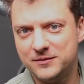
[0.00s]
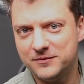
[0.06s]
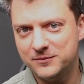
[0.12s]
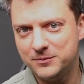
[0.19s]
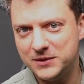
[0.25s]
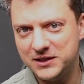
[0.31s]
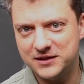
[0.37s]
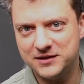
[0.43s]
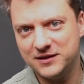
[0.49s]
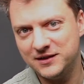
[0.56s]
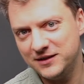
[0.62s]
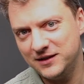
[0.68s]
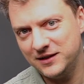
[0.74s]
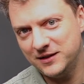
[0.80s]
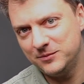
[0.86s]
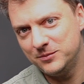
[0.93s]

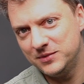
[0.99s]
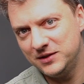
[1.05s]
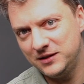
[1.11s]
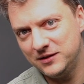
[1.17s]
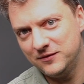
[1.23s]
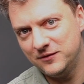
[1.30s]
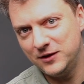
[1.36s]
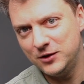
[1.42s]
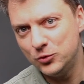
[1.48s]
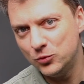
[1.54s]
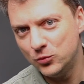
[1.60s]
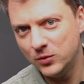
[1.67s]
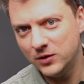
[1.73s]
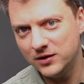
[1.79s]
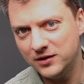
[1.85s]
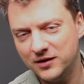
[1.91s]
Beetle I build the new
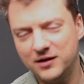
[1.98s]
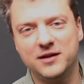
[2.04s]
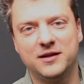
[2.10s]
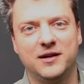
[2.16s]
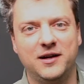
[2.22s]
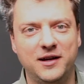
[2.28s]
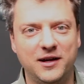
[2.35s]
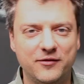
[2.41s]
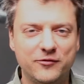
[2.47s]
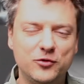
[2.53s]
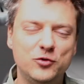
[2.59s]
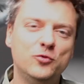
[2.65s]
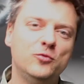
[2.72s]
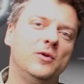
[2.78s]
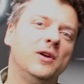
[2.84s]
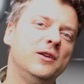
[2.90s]
one, I have
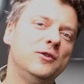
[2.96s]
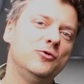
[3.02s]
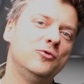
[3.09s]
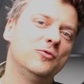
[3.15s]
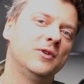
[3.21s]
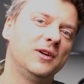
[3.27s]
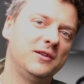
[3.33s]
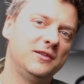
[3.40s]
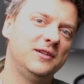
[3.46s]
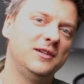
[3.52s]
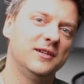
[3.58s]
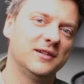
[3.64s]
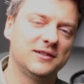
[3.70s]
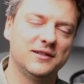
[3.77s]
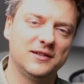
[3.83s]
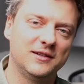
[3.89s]
new and new
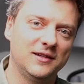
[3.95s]
ideas,